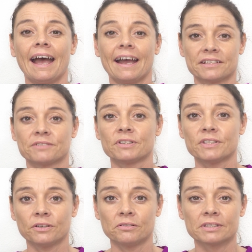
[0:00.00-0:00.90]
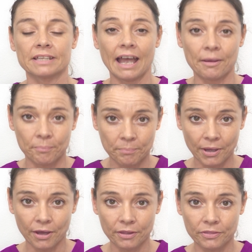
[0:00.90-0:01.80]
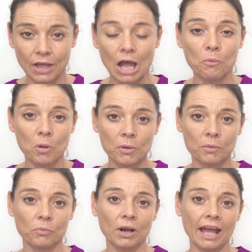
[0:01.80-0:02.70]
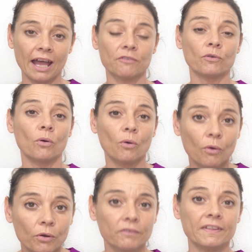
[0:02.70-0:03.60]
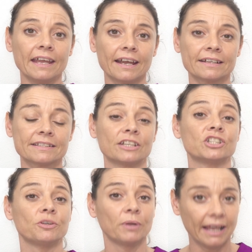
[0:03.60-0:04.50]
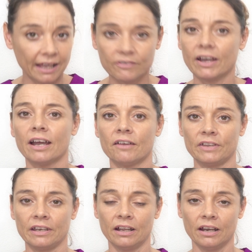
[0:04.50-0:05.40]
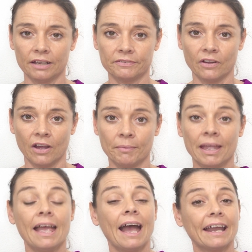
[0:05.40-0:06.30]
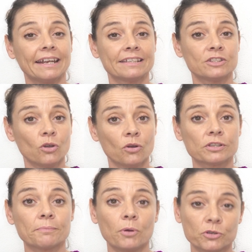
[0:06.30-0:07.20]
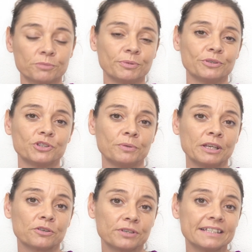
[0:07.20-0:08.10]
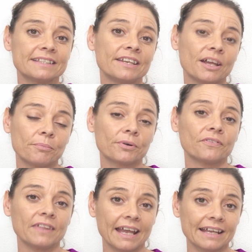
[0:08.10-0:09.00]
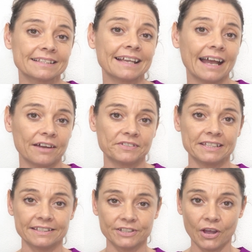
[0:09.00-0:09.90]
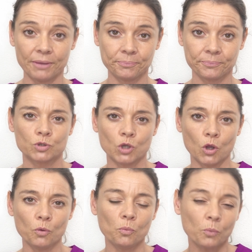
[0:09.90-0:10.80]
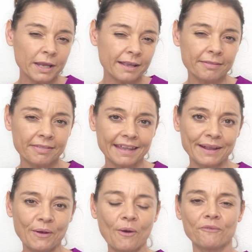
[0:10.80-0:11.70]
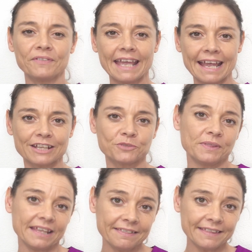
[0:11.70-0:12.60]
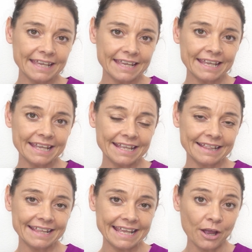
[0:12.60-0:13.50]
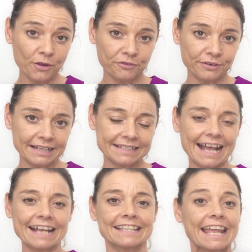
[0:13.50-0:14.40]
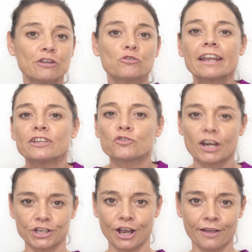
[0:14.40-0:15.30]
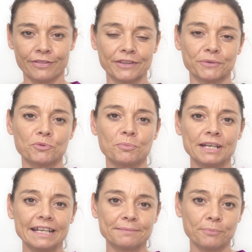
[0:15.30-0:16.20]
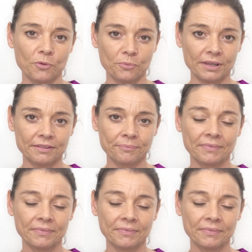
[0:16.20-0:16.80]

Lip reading: As a result, at birth, a woman will have all of the eggs that she will ever have in her lifetime, and it is not possible to increase the number of the eggs after this time. So we can think of the eggs within the ovaries as a great treasure that the woman is born with.